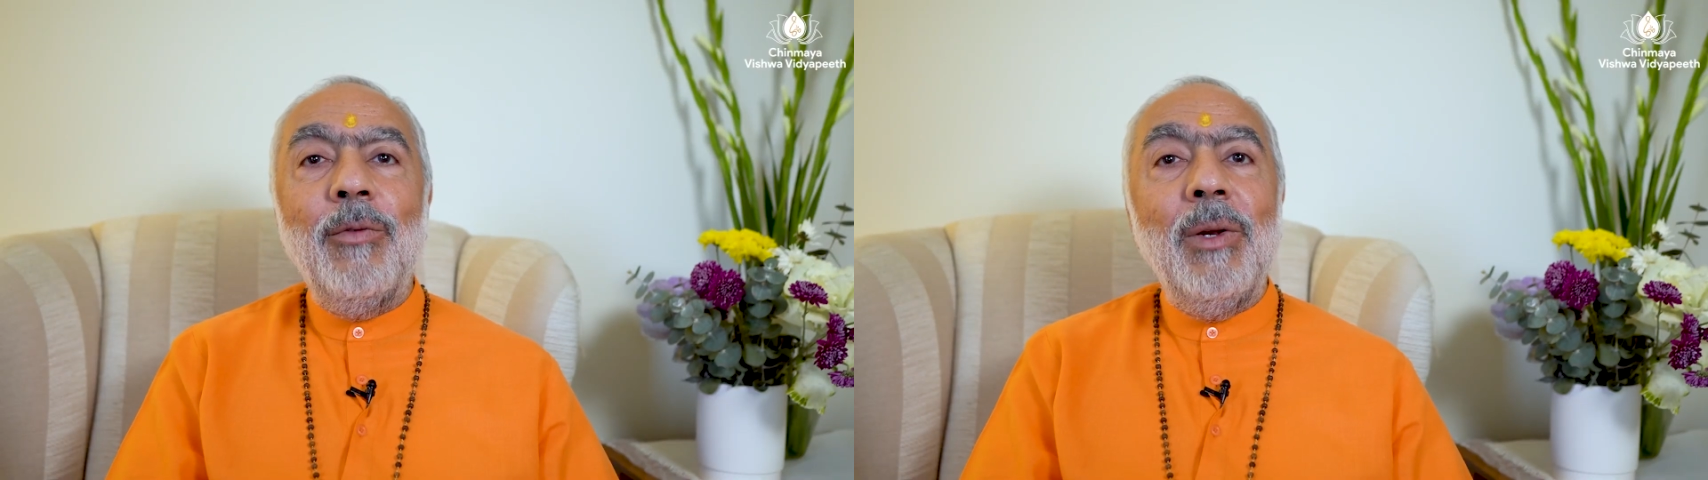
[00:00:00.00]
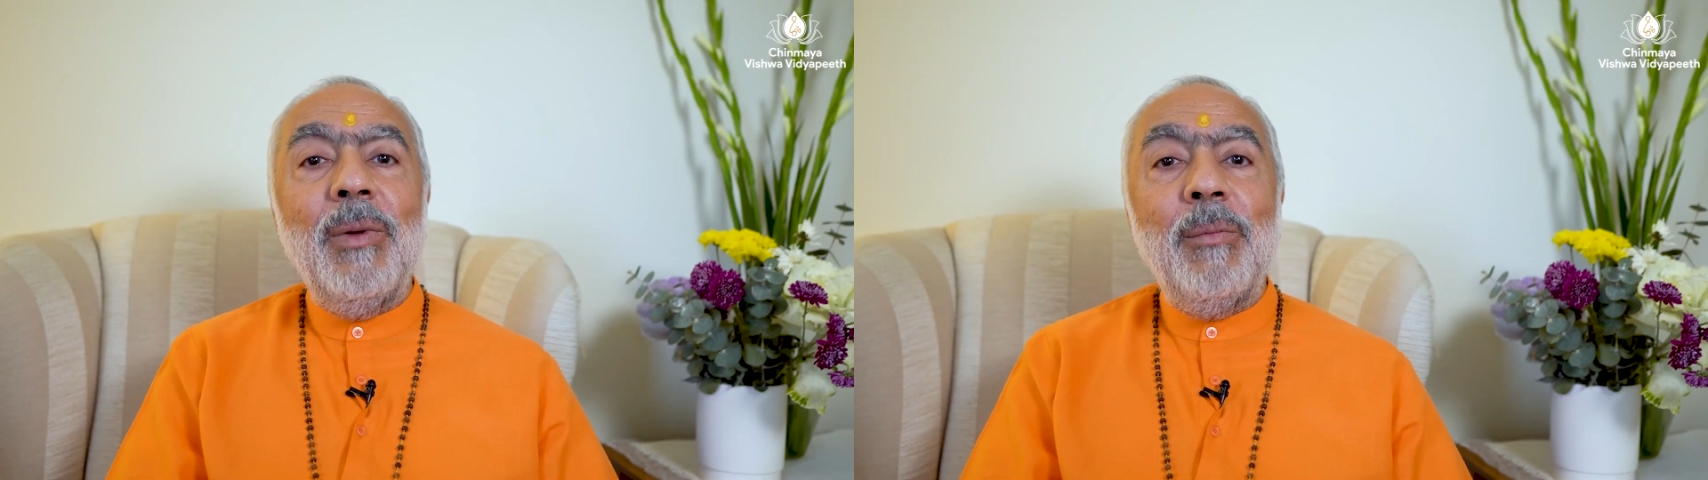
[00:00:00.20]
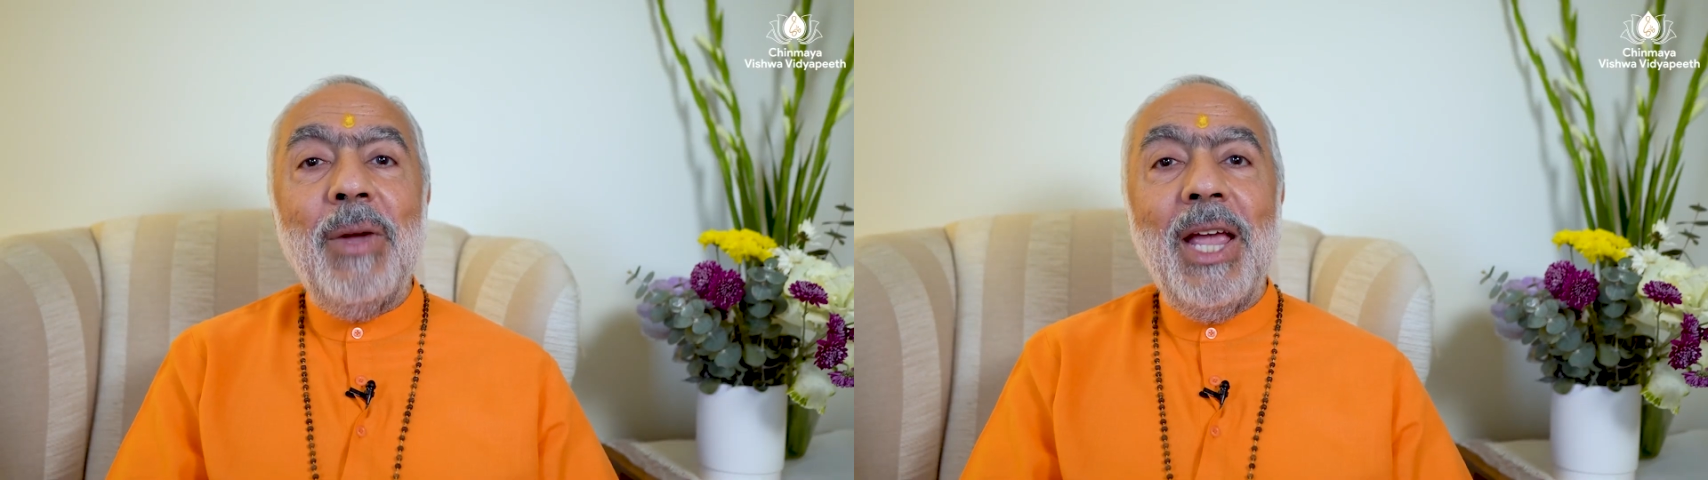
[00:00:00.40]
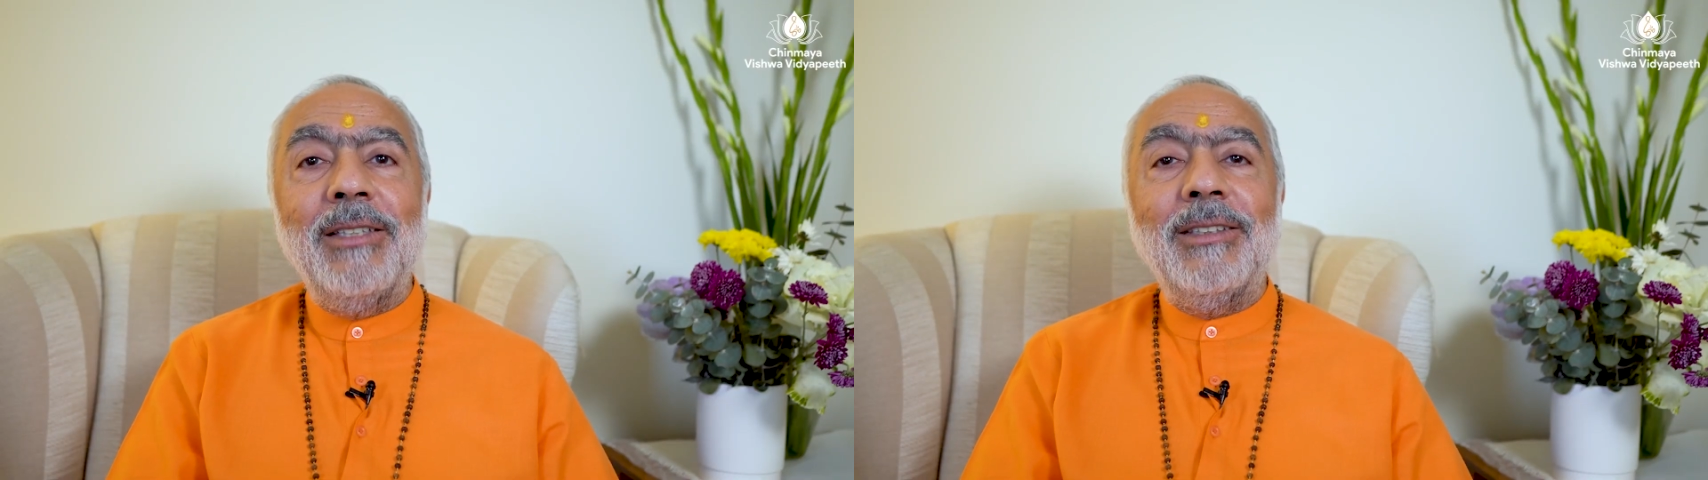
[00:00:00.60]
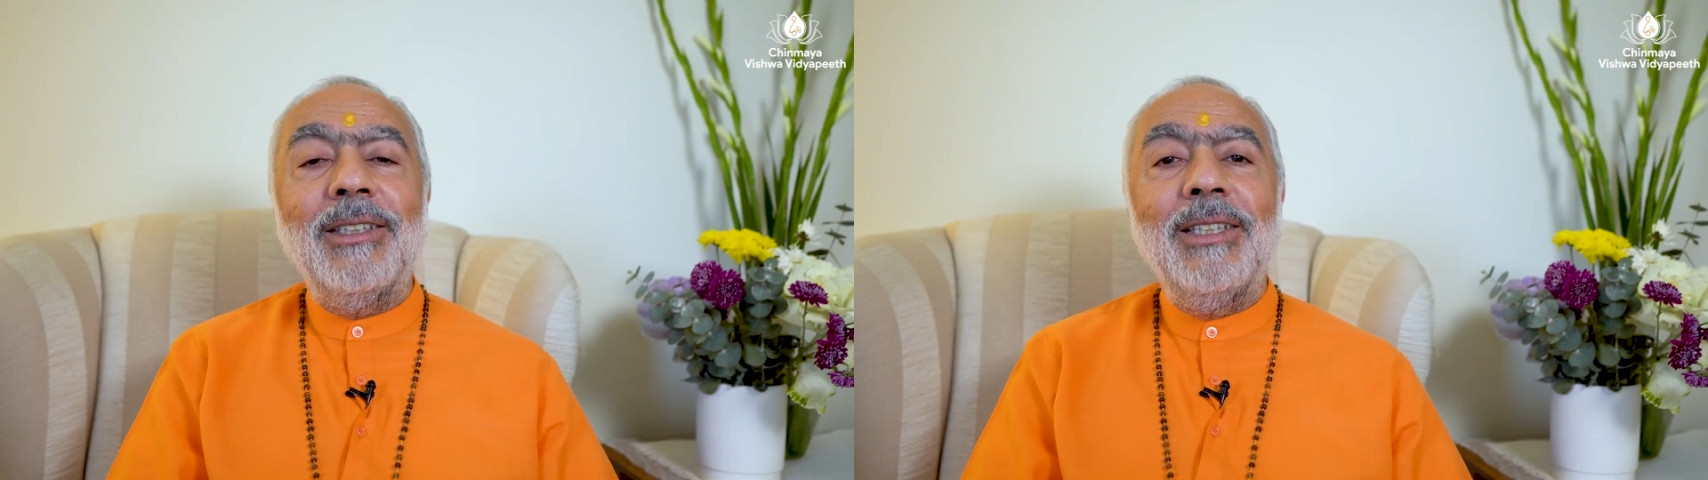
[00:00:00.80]
will be
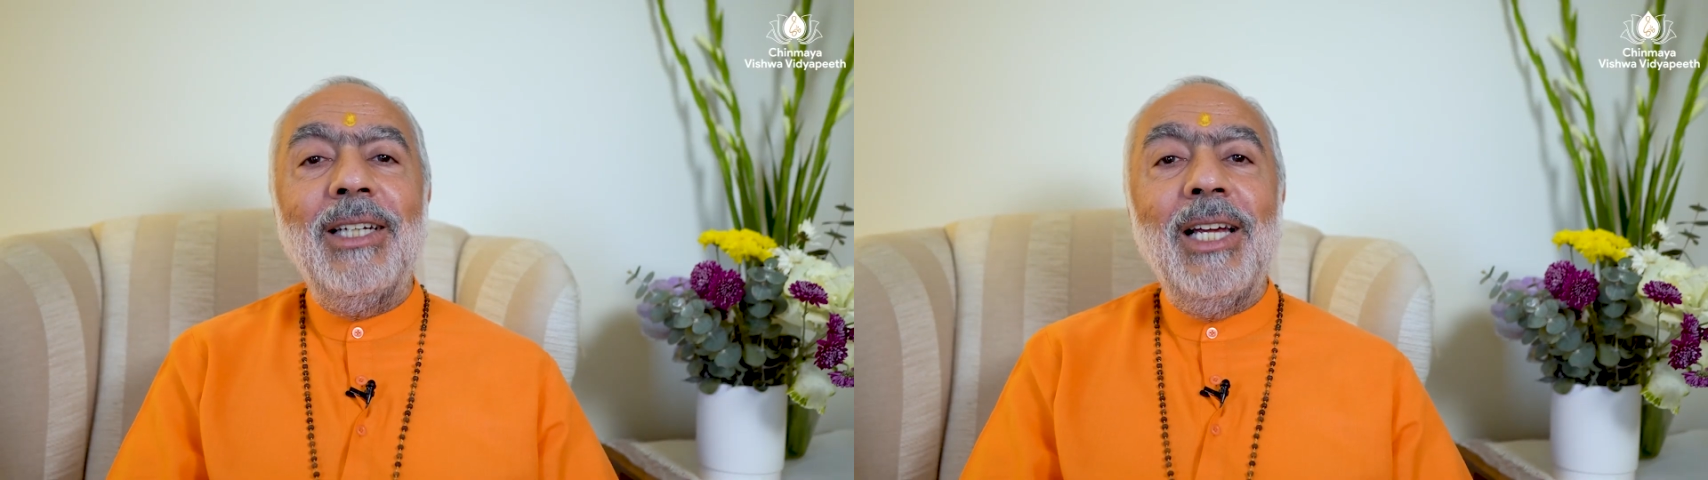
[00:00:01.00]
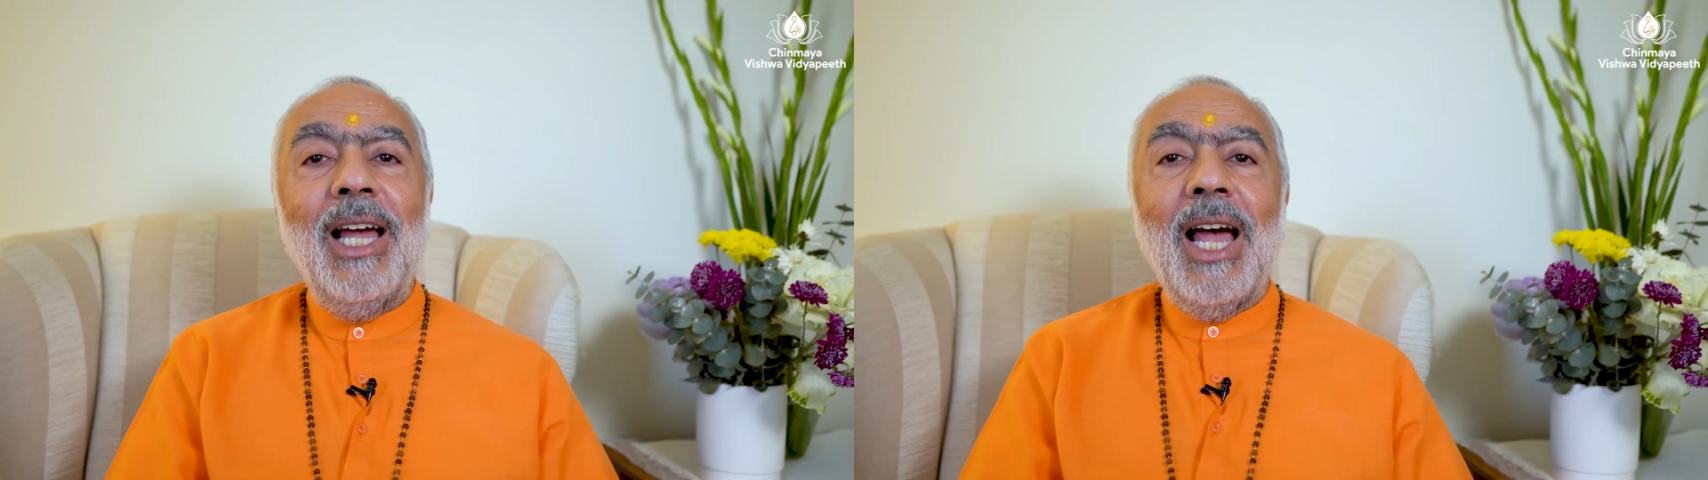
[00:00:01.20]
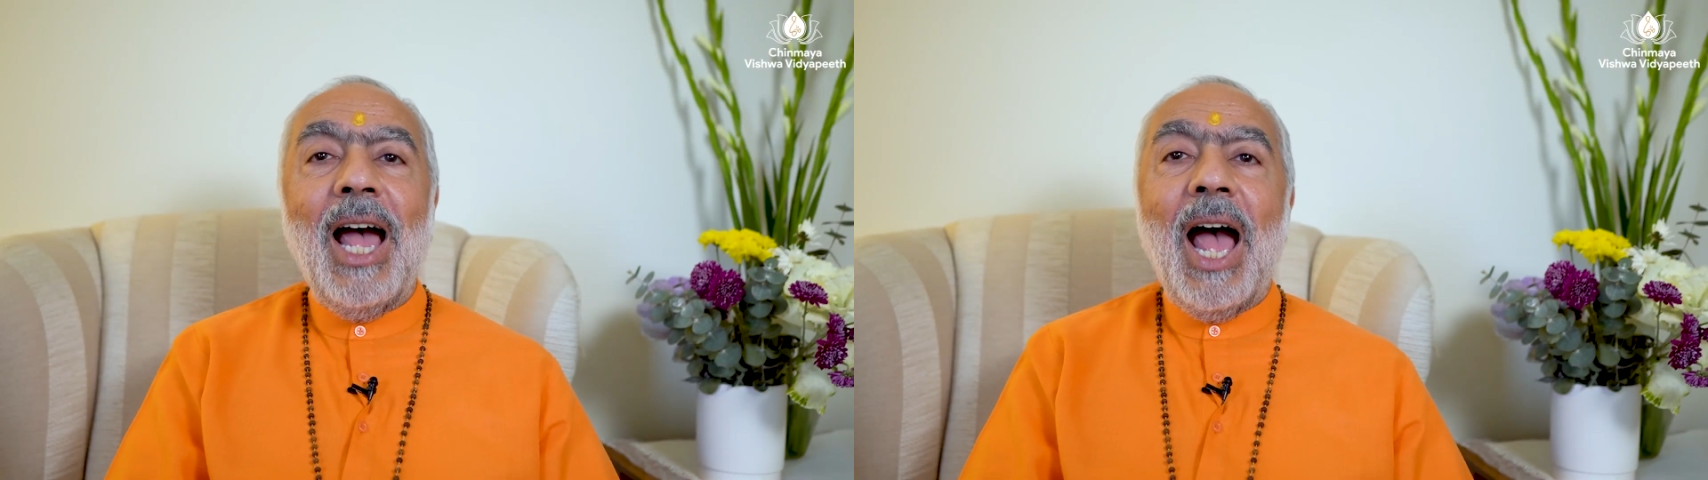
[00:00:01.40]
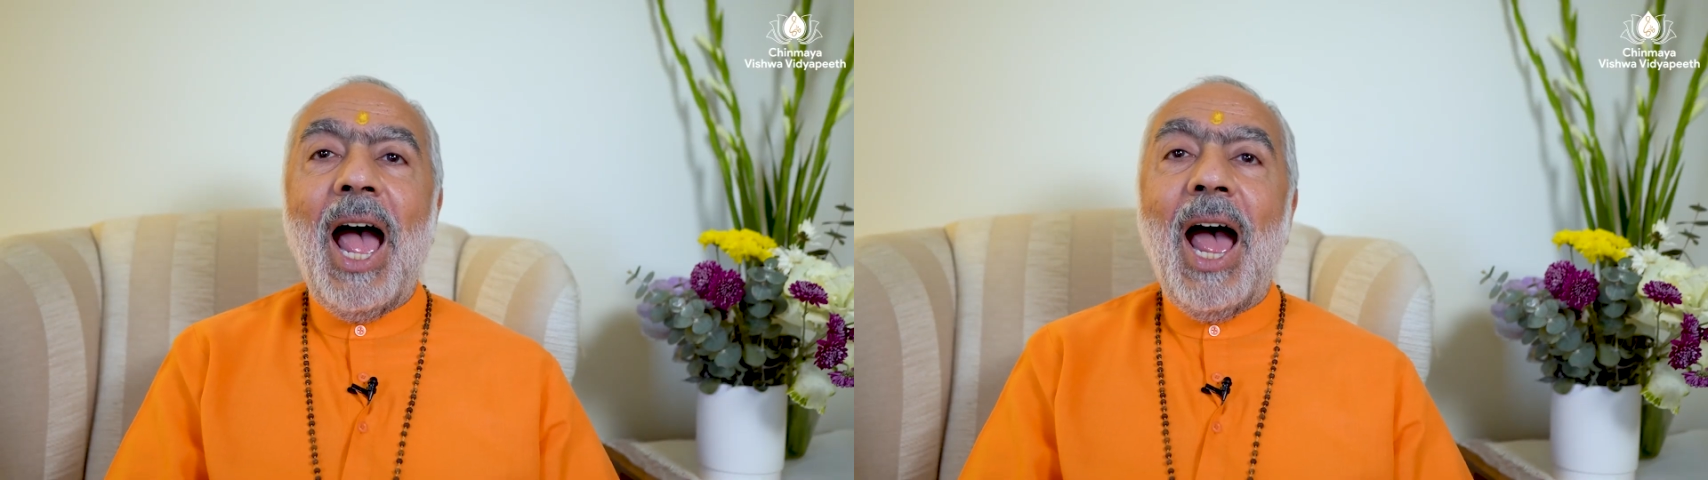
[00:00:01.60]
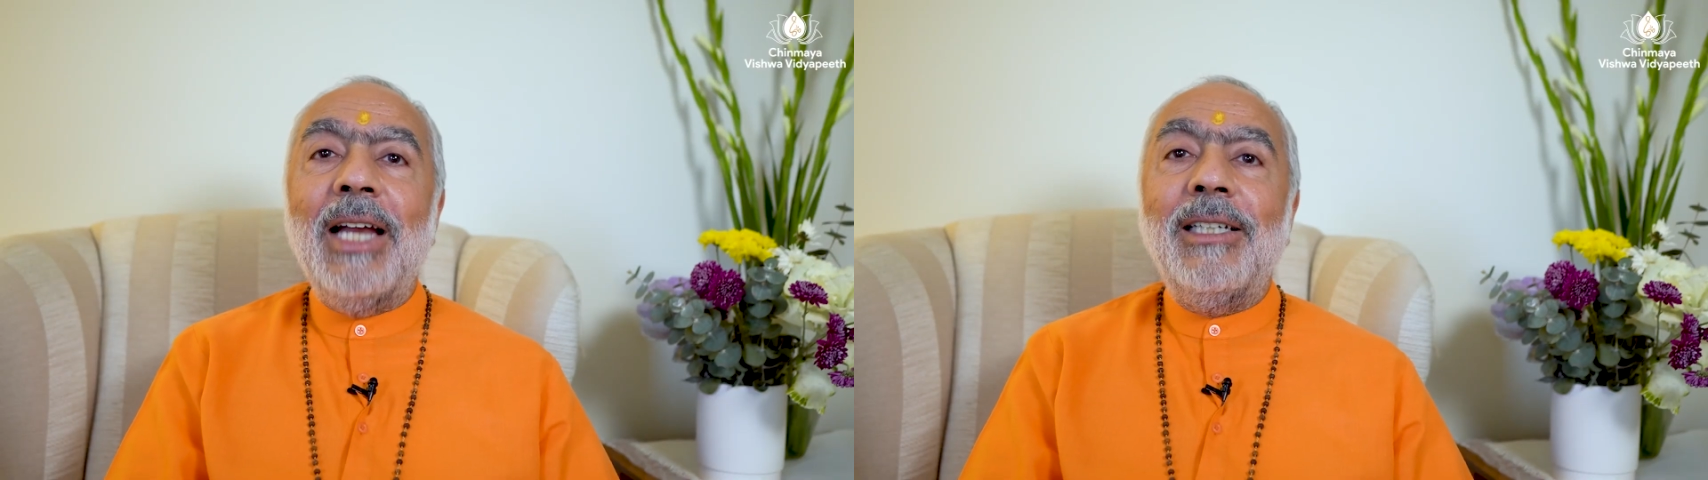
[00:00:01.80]
based
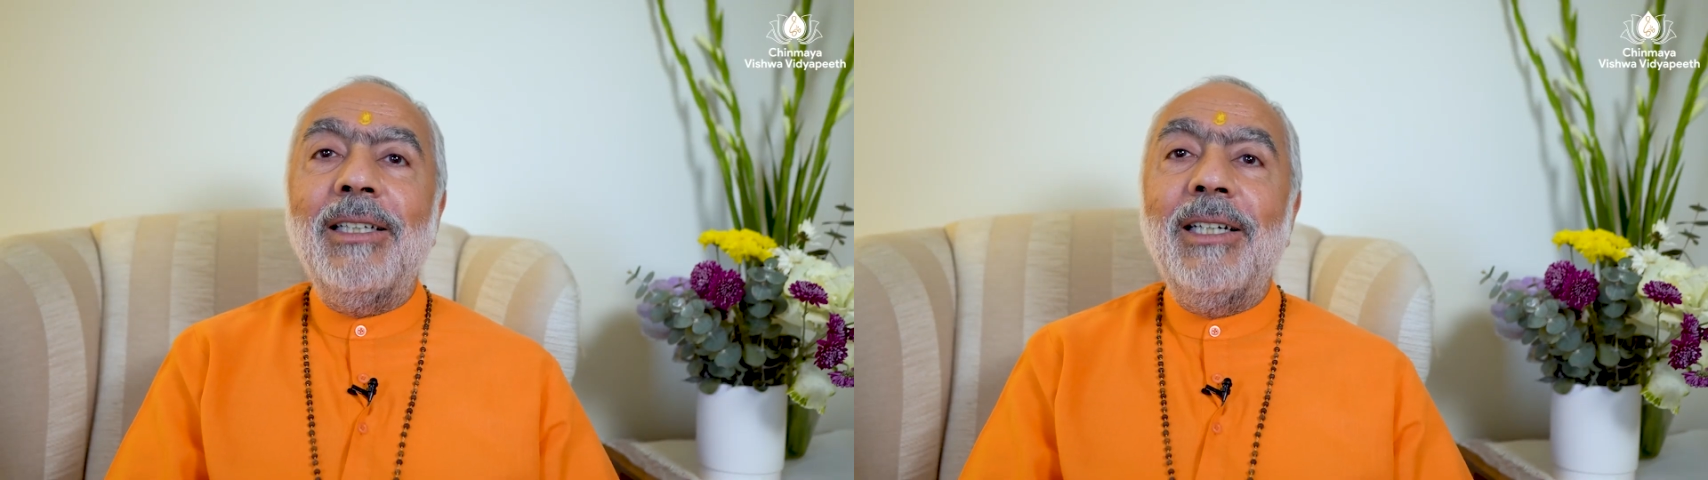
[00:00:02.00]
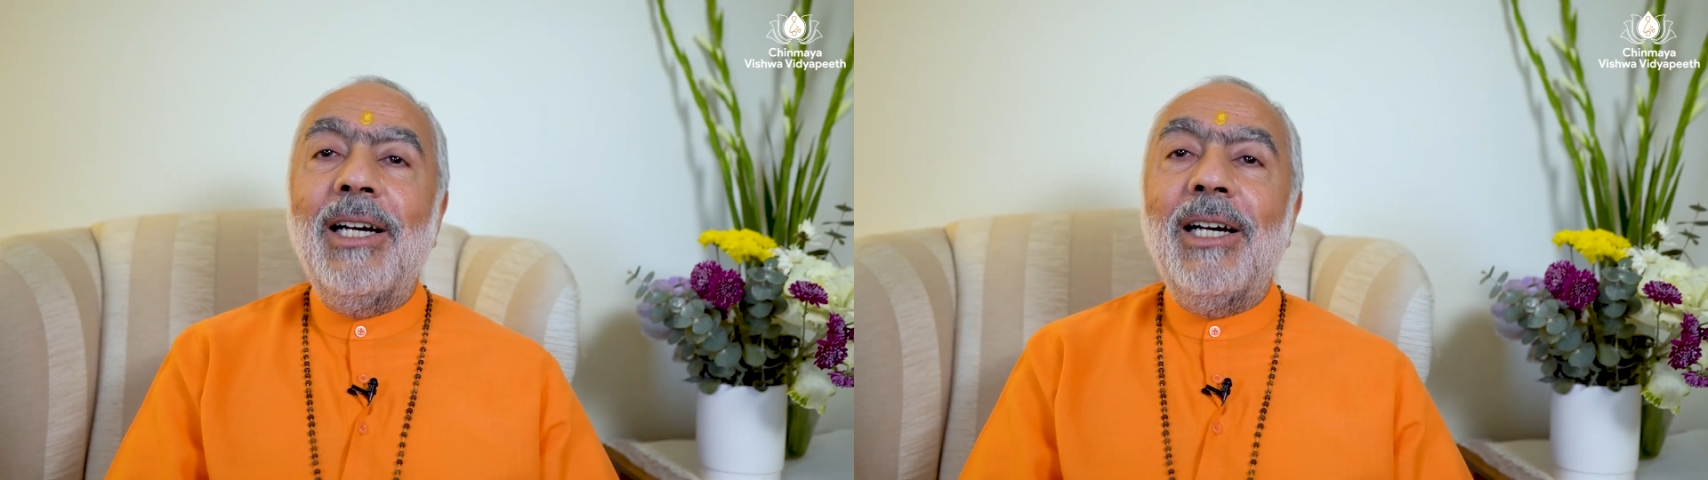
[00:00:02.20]
at